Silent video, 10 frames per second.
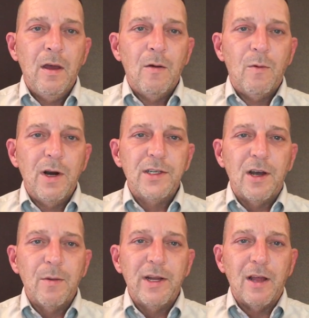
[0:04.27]
We're going to
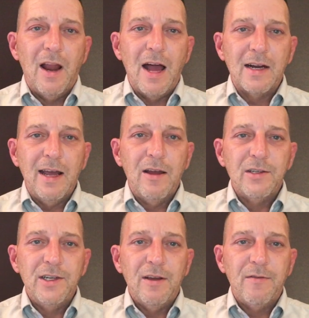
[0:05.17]
talk about the lockdowns
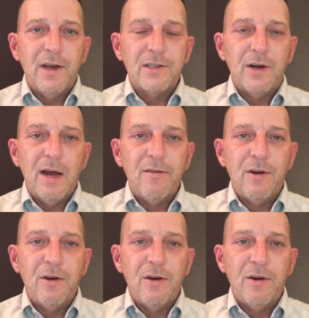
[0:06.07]
and the effects they're having